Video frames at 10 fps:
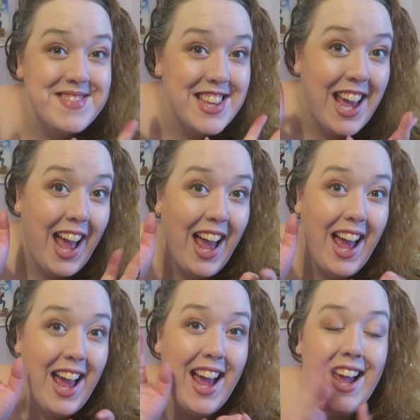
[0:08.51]

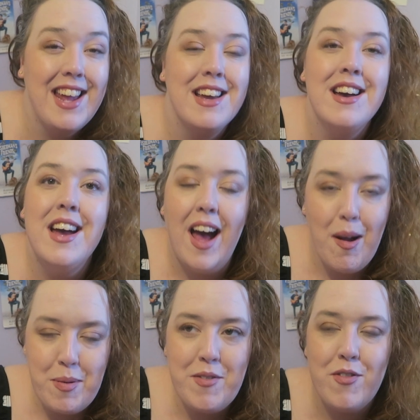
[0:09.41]
Yay!
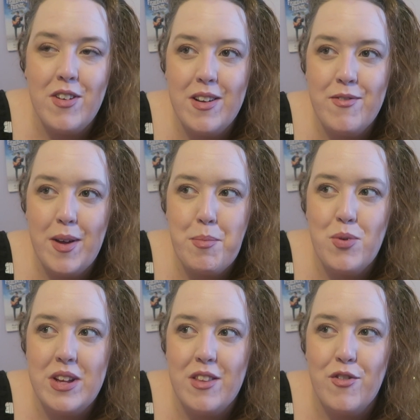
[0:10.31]
Happy for
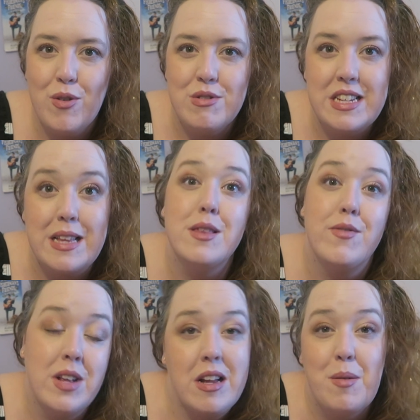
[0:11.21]
February the 14th
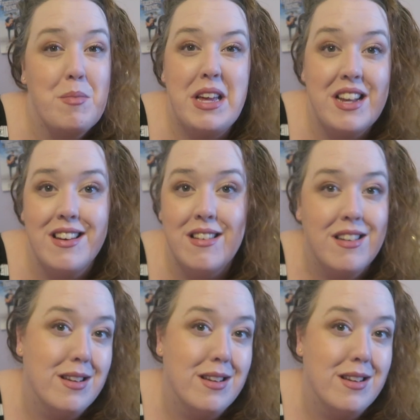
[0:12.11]
if you like me and